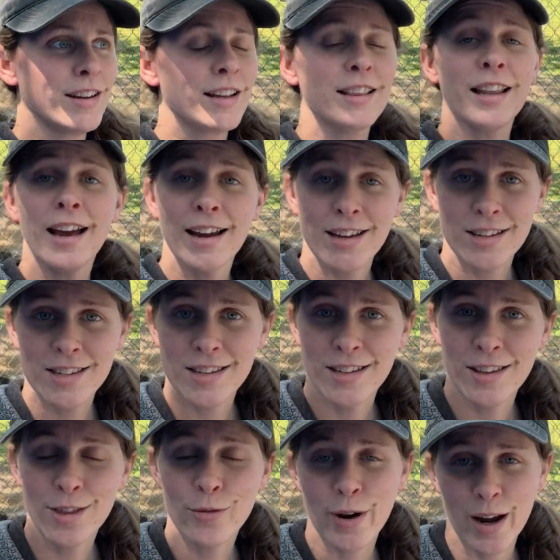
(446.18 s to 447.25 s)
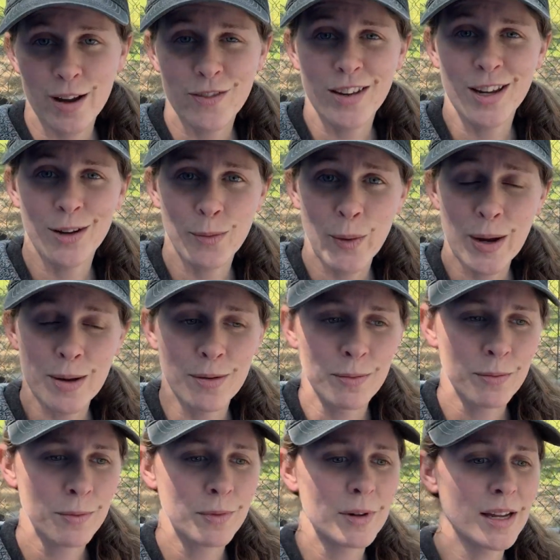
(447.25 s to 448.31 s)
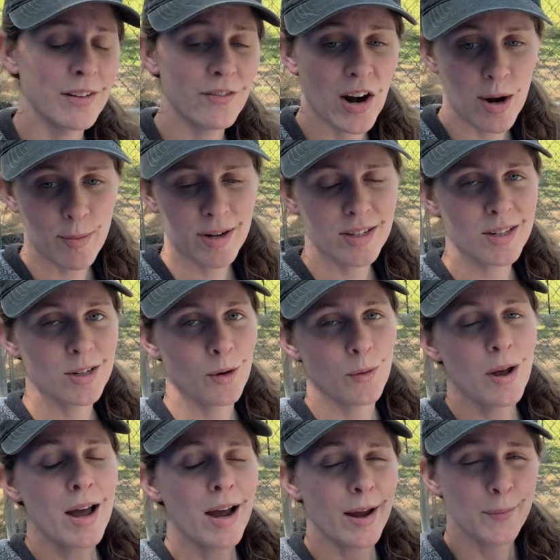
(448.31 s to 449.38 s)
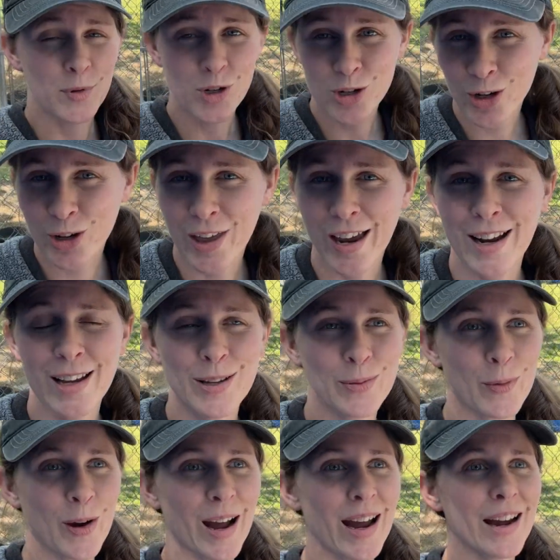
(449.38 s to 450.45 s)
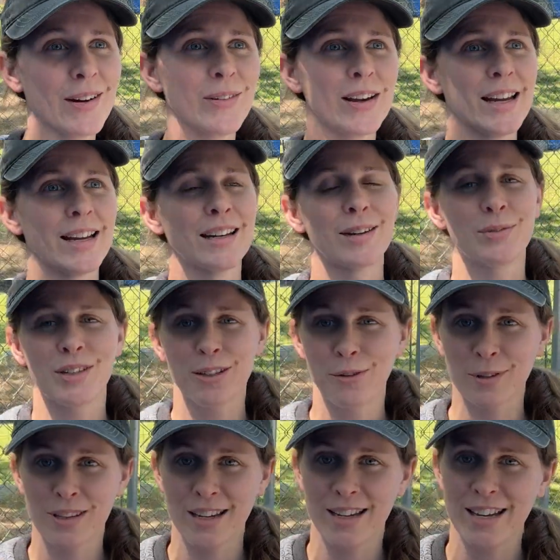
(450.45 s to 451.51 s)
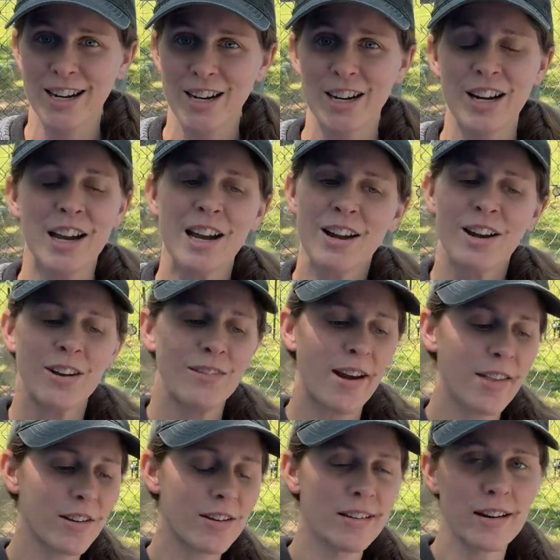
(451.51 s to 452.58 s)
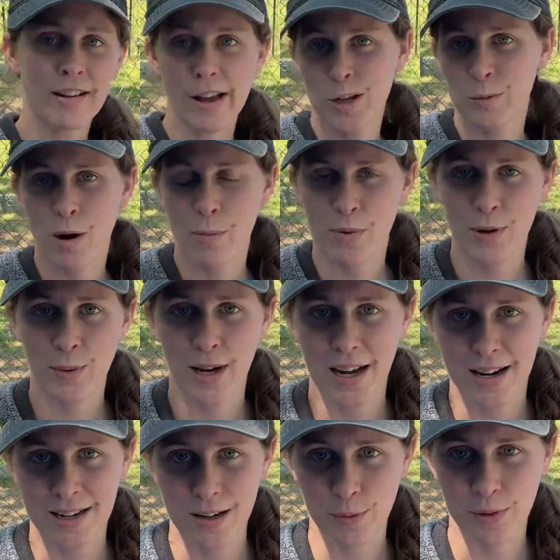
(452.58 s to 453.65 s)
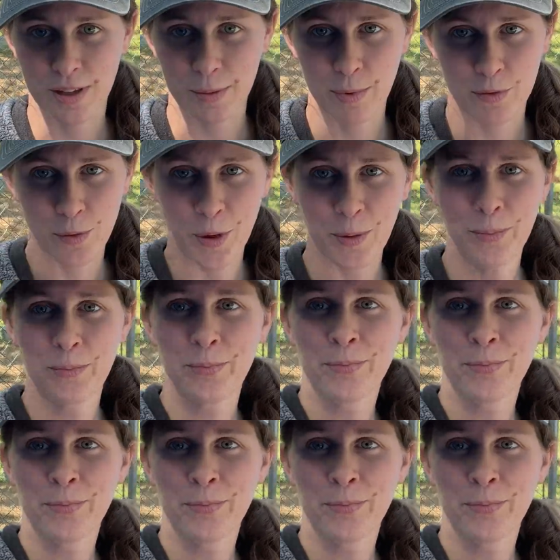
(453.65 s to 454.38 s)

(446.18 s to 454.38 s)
lice thrive in wet environments. So I'm sure that is why we end up dealing with it here rather than our last property. We hadn't dealt with it before.